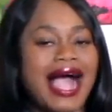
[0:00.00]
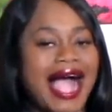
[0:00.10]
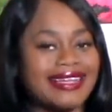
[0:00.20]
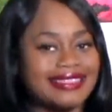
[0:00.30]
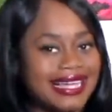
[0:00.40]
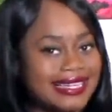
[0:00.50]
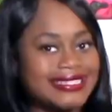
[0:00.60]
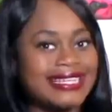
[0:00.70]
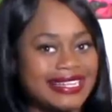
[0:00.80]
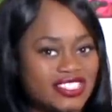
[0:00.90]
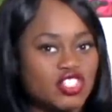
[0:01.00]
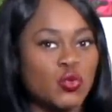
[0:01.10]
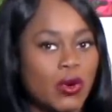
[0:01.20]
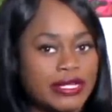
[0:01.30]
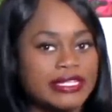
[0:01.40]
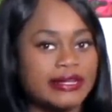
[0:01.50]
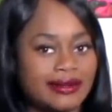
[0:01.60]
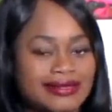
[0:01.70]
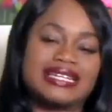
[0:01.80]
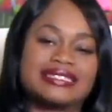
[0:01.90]
I think 10 to 20
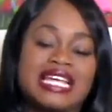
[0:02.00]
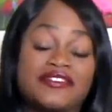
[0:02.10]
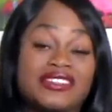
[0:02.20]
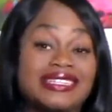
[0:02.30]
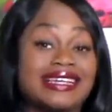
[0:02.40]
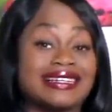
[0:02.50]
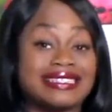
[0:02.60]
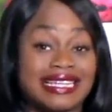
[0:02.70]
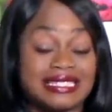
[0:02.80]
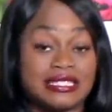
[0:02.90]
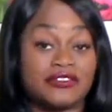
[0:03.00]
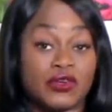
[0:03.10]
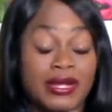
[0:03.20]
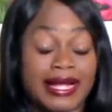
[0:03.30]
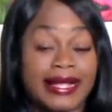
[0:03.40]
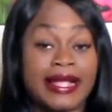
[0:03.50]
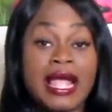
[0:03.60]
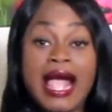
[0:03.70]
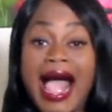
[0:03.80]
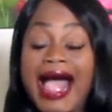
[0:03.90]
years is definitely excessive, okay?